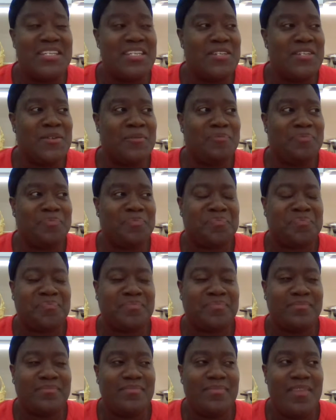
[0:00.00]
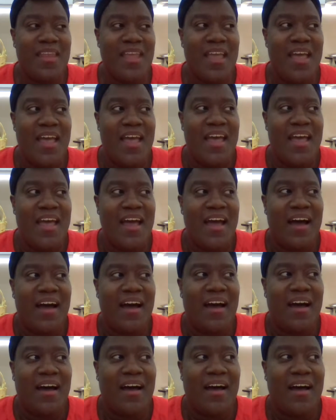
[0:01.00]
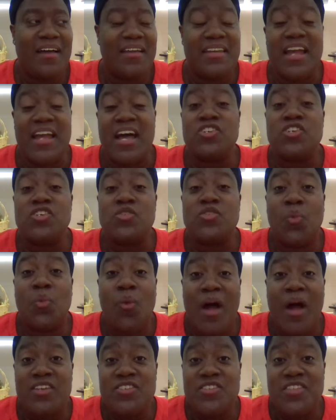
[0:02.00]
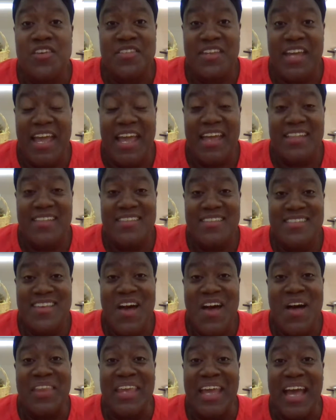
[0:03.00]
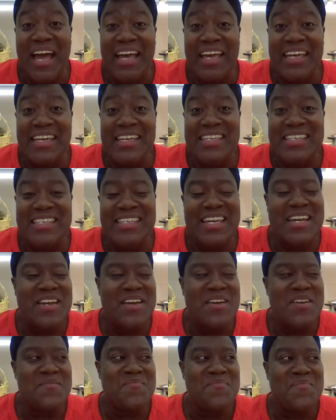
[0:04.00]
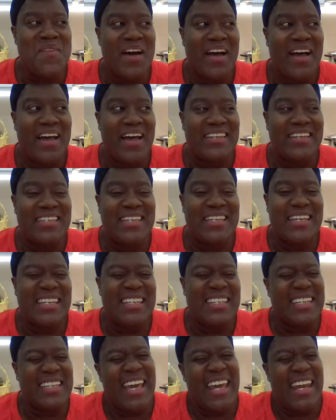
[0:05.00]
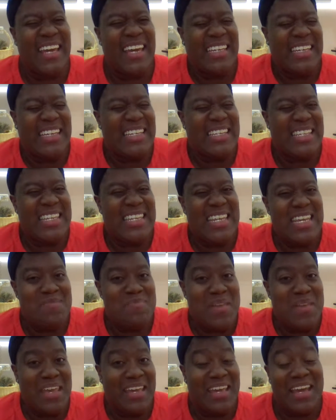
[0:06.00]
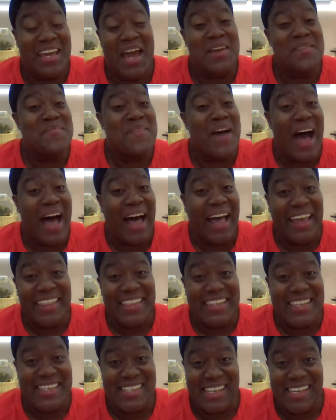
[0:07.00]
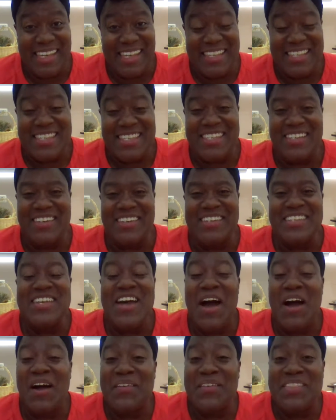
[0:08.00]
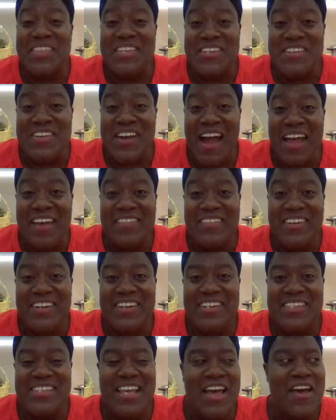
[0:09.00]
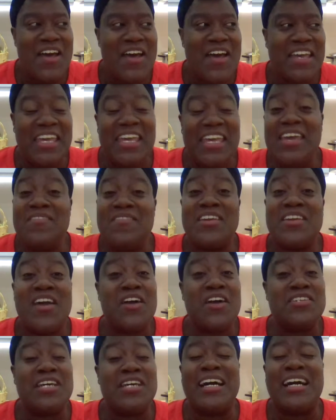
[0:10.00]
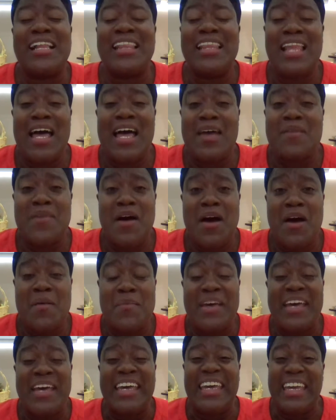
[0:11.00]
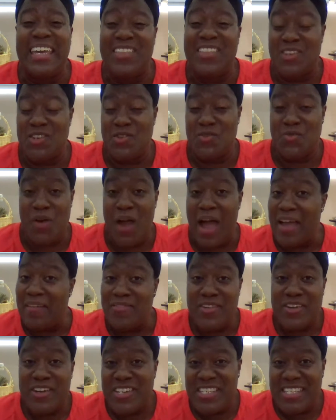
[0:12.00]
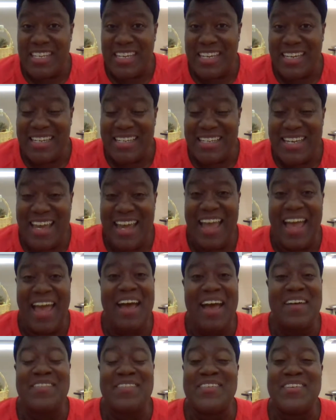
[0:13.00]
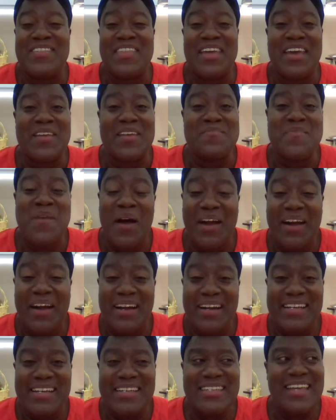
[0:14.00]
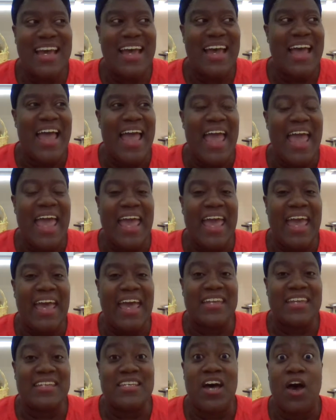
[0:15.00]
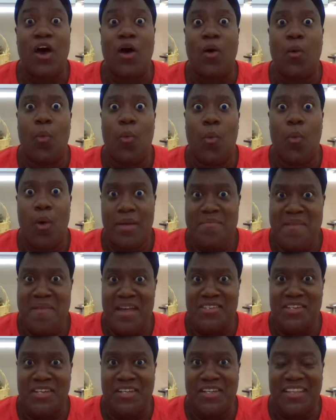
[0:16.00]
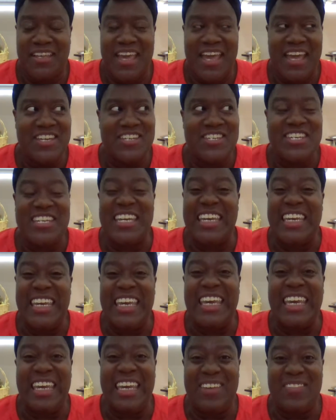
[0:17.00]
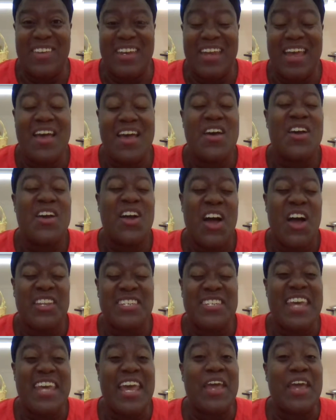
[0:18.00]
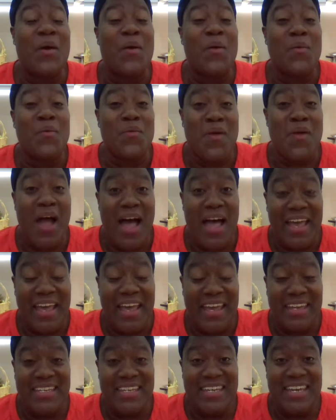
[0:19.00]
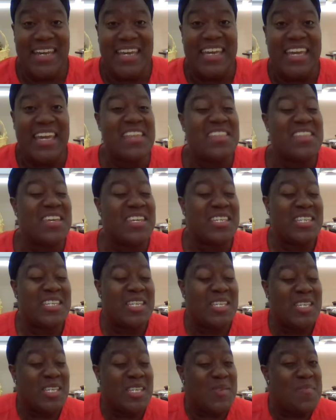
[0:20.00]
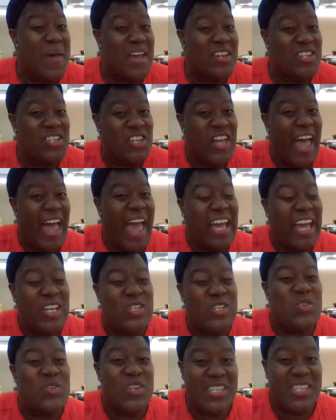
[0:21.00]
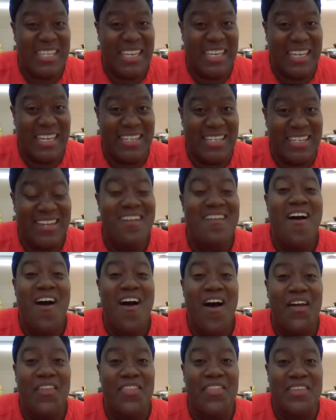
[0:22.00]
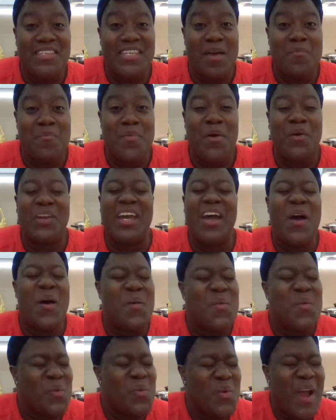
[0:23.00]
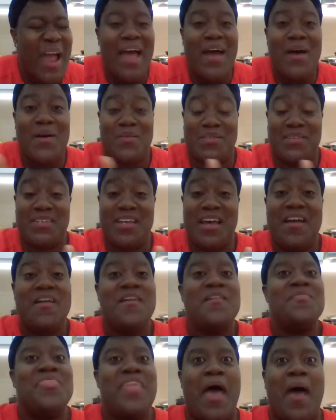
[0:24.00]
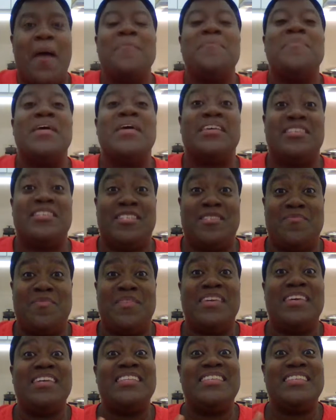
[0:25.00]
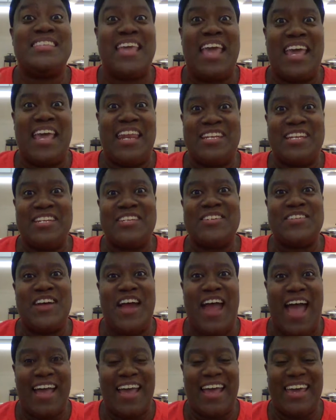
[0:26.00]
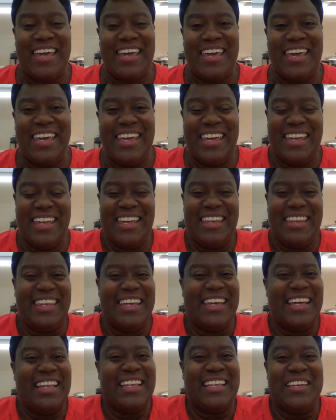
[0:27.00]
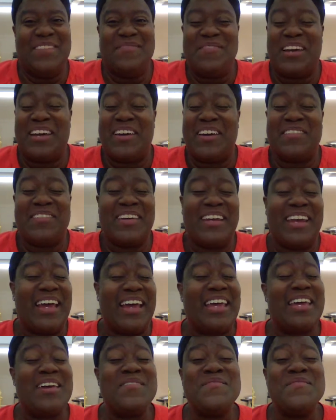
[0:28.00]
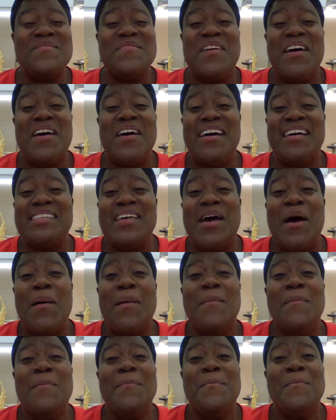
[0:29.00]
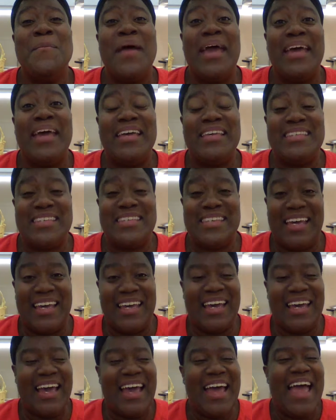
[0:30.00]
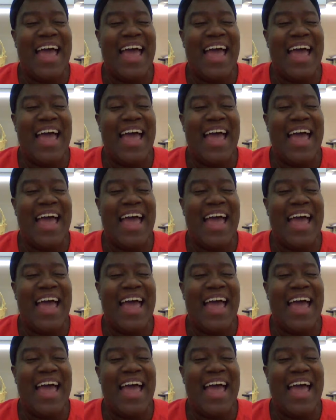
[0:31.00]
to not just watch their dance on the ice, but to get a sneak peek kind of behind the scenes, to talk with the drivers. He even got to climb up in the driver's seat after they had parked. And on one magical occasion, he even got to take a ride in this special extra seat on the Zamboni around that big speed skating track in the Olympic arena. It was amazing.